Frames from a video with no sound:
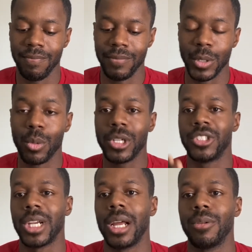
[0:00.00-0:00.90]
The word
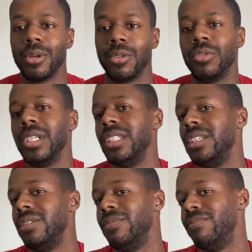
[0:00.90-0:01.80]
gyro
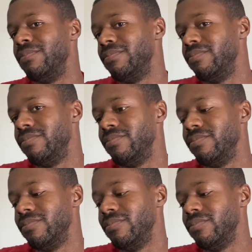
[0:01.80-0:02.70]
really
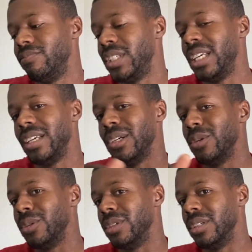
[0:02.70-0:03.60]

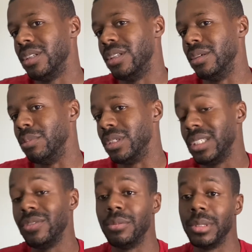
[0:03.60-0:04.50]
killed the
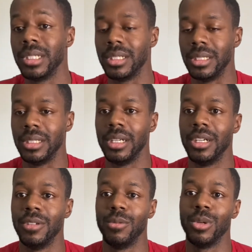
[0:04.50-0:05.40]
believability
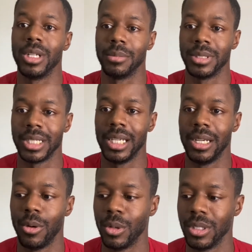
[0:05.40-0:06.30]
of what I'm
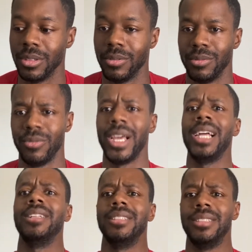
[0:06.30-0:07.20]
saying, or the
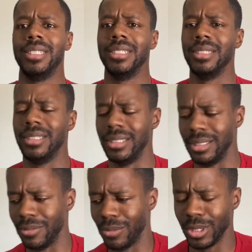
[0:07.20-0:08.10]
validity
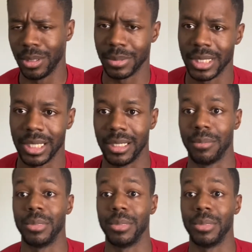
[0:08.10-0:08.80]
of what I'm saying,